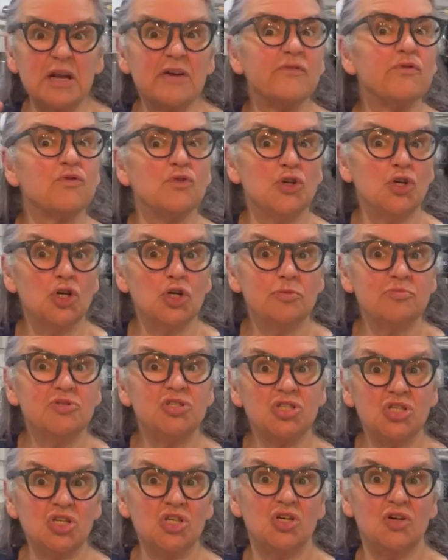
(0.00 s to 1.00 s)
of room
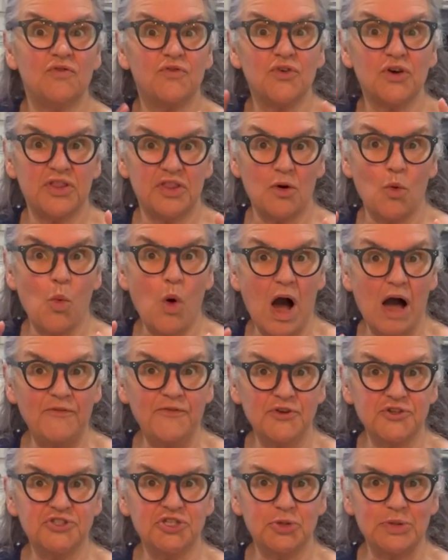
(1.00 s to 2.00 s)
to for the
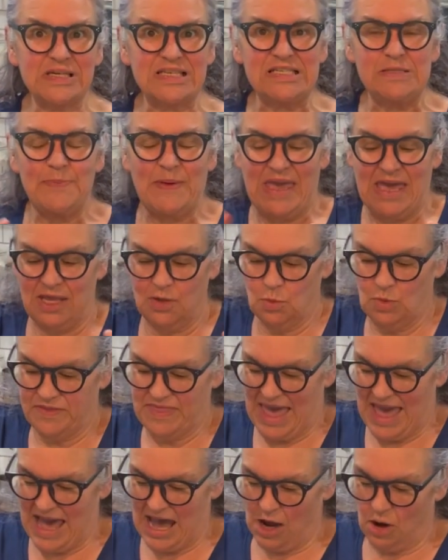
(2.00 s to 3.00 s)
waffle to expand
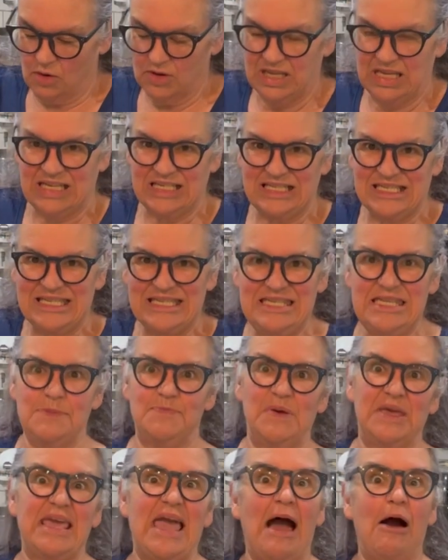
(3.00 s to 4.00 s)
without it
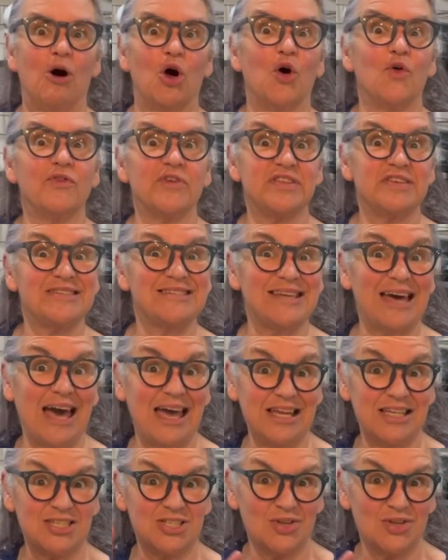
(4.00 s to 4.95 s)
seeping out over the side.